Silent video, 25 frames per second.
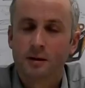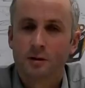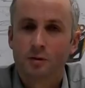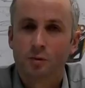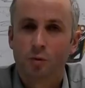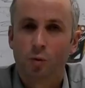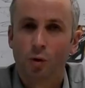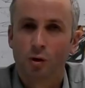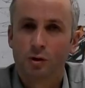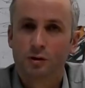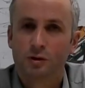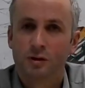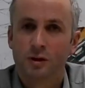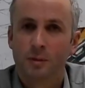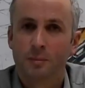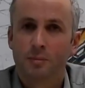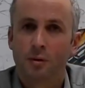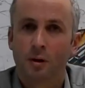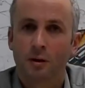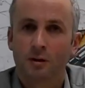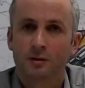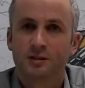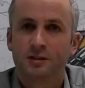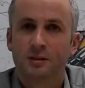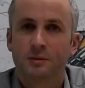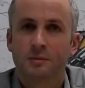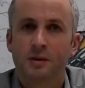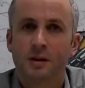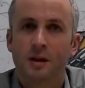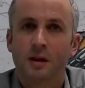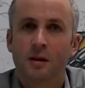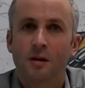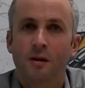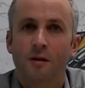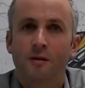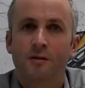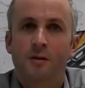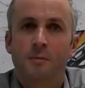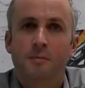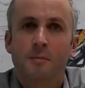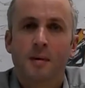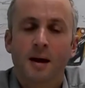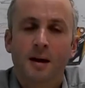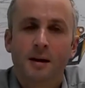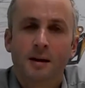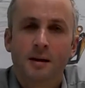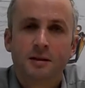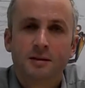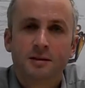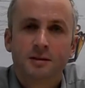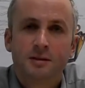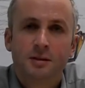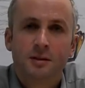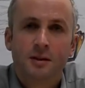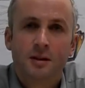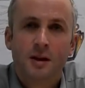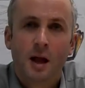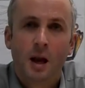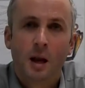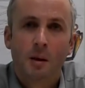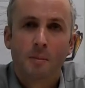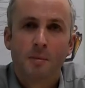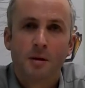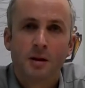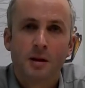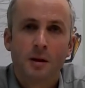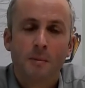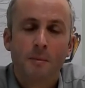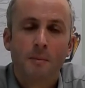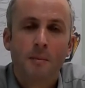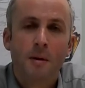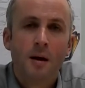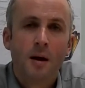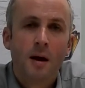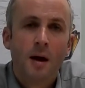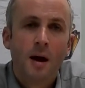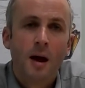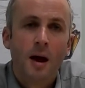It works on the proximity of the magnets to the aluminium,